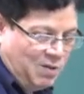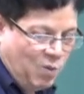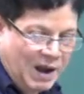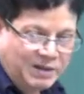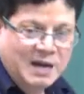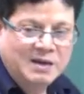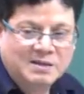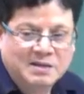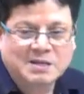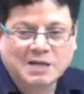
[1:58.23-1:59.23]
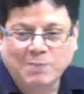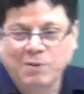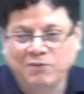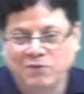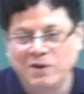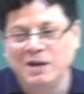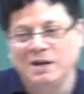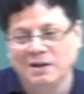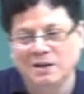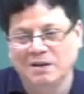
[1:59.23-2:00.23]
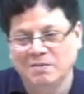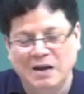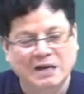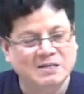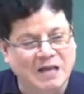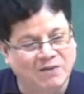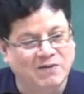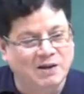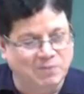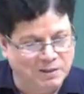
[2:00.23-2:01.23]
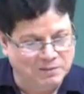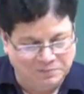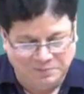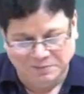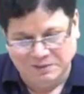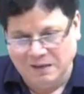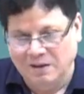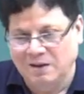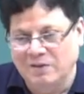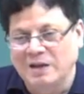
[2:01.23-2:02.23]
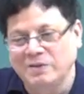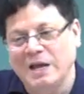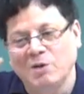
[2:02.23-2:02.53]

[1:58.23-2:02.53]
where there is this type of freeness available, then they